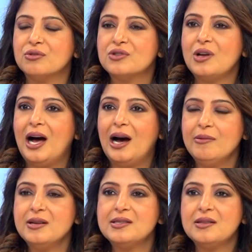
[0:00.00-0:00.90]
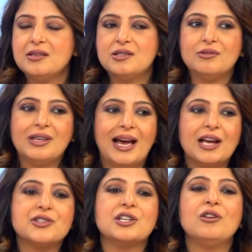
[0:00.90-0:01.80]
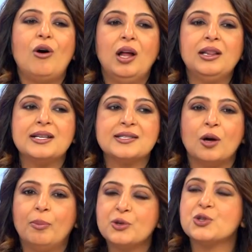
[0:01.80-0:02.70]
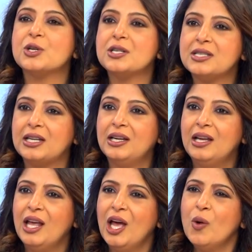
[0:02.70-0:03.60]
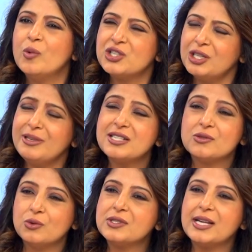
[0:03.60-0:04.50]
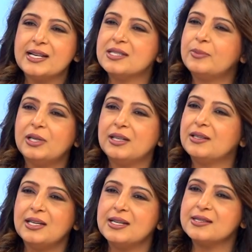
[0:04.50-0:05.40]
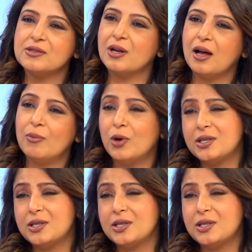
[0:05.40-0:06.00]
So how is it that you cash in on this opportunity, which can be so sizable in the days to come or